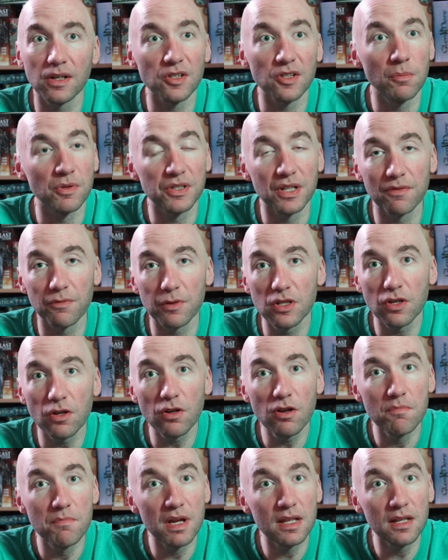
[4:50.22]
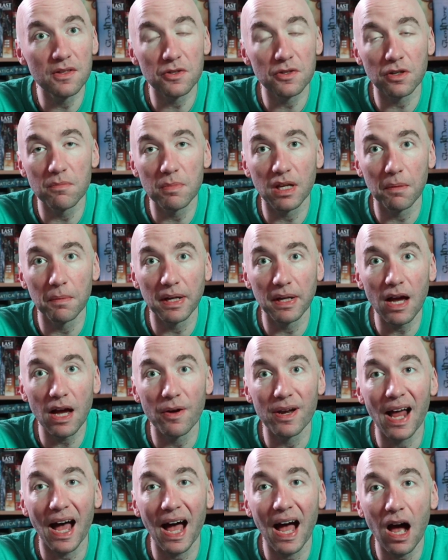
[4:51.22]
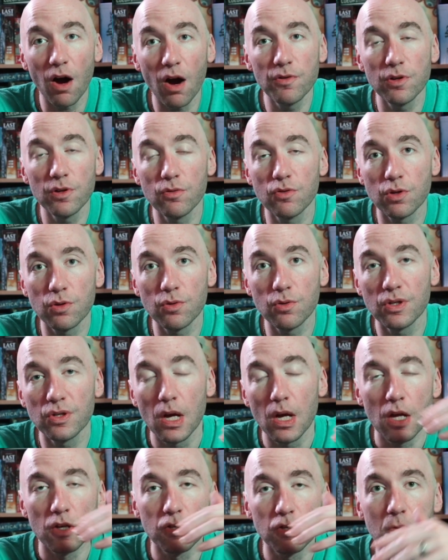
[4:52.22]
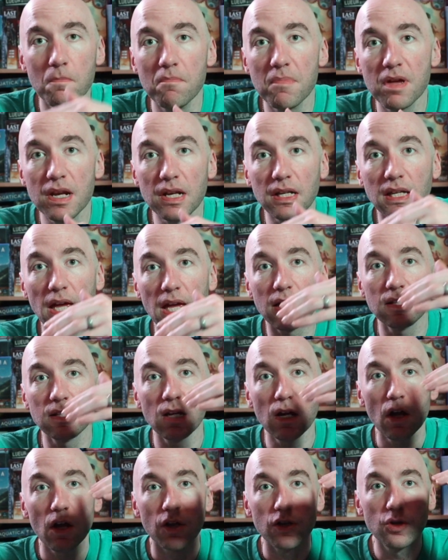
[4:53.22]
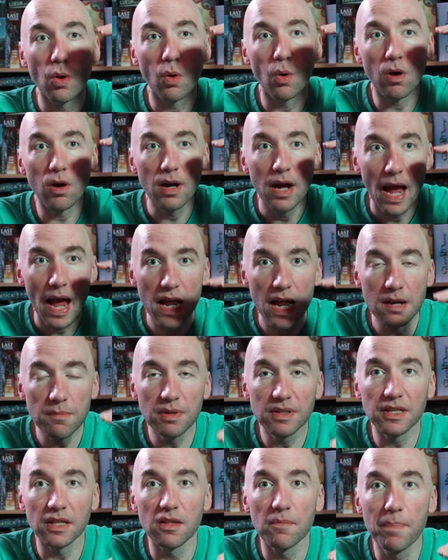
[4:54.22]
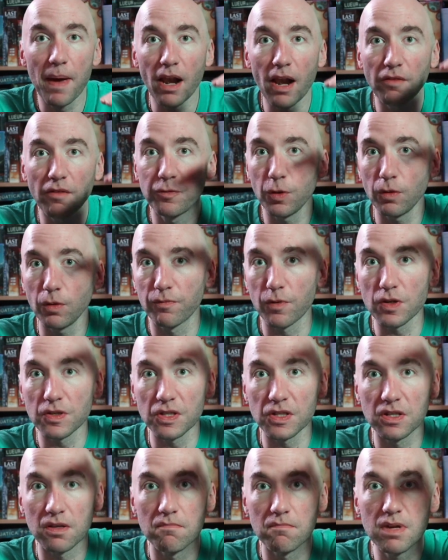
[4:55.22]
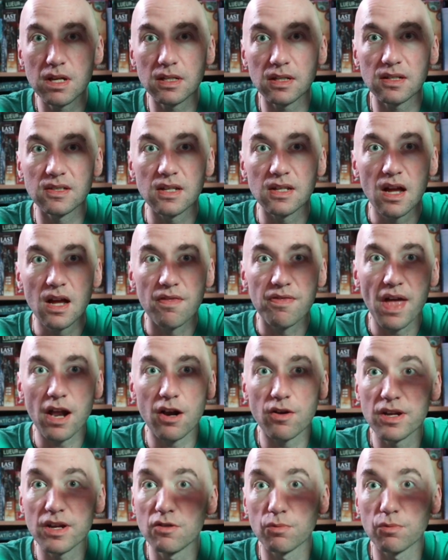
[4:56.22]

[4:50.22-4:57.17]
almost every turn minions are going to be coming out and how you choose to mitigate your enemies on the battlefield versus the minions that are in